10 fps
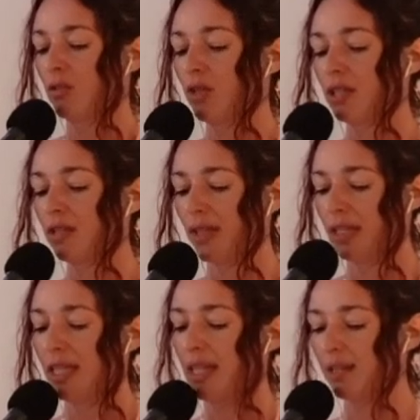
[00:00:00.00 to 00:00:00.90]
trust
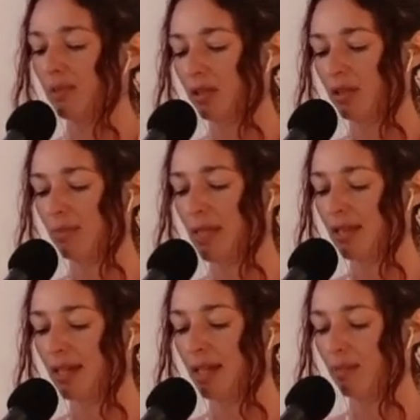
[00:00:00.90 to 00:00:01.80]
fund kid, which just
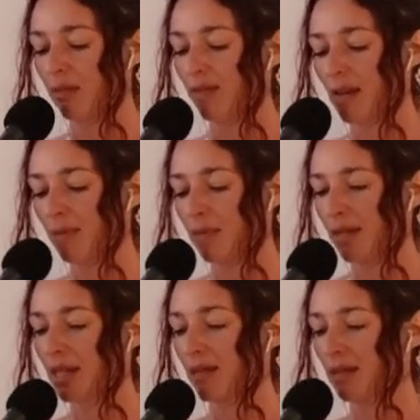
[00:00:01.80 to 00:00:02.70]
means like my family
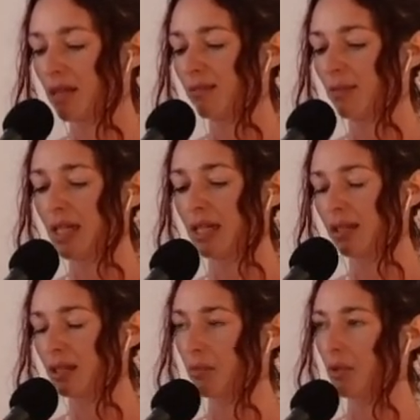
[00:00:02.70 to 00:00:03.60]
must have a lot of money and
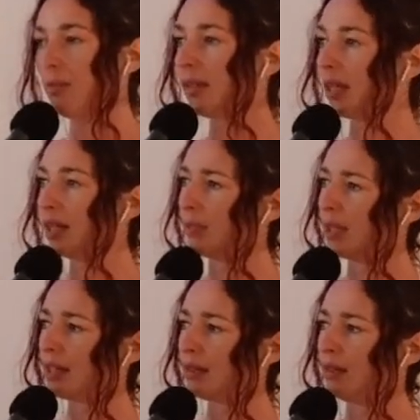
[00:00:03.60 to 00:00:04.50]
like support me. And I'm
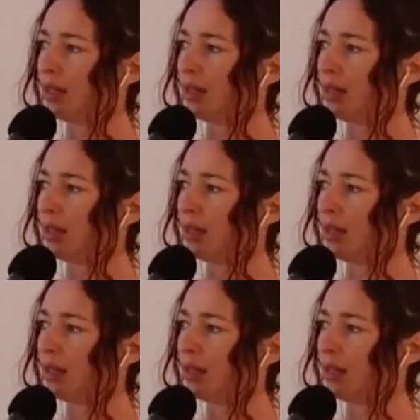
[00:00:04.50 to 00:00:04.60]
like,